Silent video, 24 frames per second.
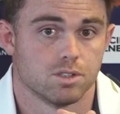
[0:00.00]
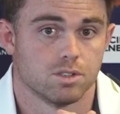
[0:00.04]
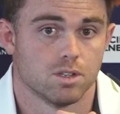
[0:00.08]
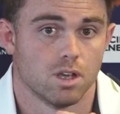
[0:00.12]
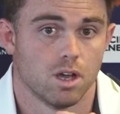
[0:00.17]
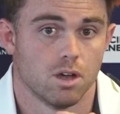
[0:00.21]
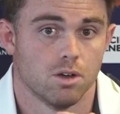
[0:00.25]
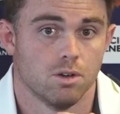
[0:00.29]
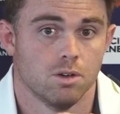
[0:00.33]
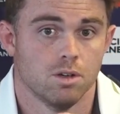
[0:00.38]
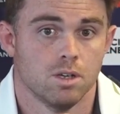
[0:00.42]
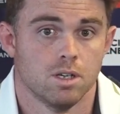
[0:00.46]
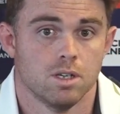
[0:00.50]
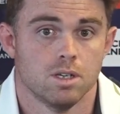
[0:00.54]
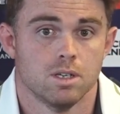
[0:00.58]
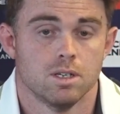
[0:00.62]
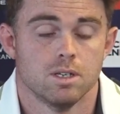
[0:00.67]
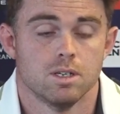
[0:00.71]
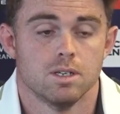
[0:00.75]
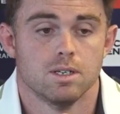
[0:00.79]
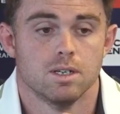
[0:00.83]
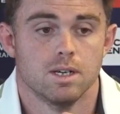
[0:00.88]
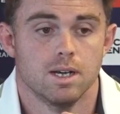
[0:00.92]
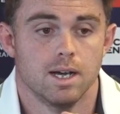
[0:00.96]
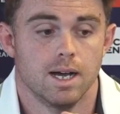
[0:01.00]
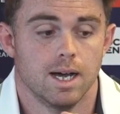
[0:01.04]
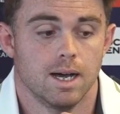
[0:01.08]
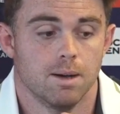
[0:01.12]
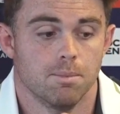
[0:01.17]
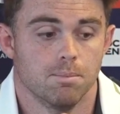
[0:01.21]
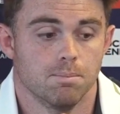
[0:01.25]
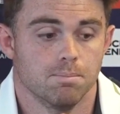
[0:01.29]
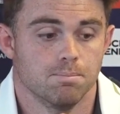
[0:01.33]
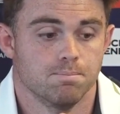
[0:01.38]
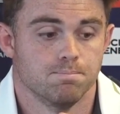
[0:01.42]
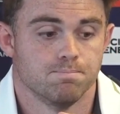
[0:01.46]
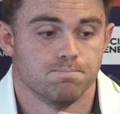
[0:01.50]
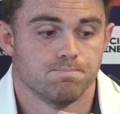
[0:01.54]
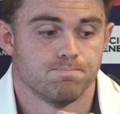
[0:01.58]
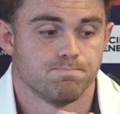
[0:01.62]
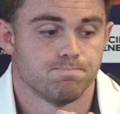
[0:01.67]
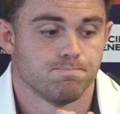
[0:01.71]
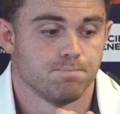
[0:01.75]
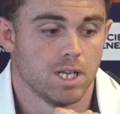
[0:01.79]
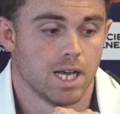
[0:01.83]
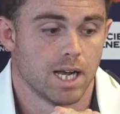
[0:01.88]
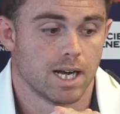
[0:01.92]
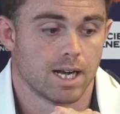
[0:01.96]
So,
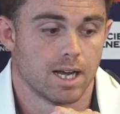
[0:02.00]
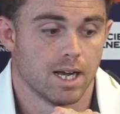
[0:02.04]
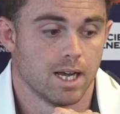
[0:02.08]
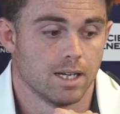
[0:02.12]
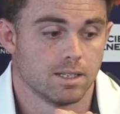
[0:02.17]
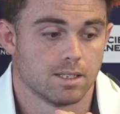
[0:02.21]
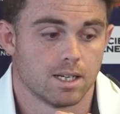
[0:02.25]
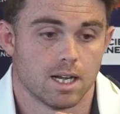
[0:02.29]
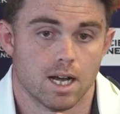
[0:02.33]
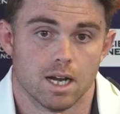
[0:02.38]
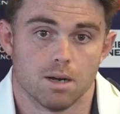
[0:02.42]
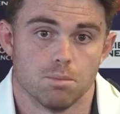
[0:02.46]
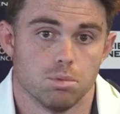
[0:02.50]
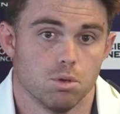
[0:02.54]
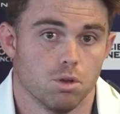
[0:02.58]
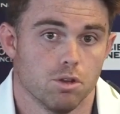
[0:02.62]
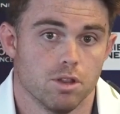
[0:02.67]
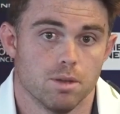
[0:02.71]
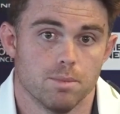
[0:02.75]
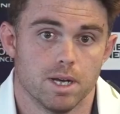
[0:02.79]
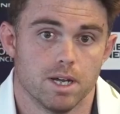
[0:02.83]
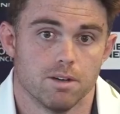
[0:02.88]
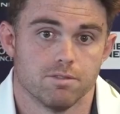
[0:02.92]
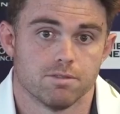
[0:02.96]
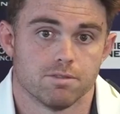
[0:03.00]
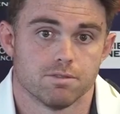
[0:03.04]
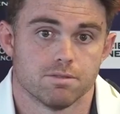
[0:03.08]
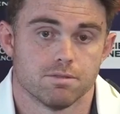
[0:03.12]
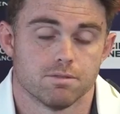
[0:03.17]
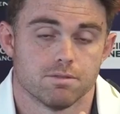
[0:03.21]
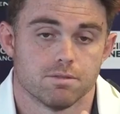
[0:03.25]
I can't applaud them enough.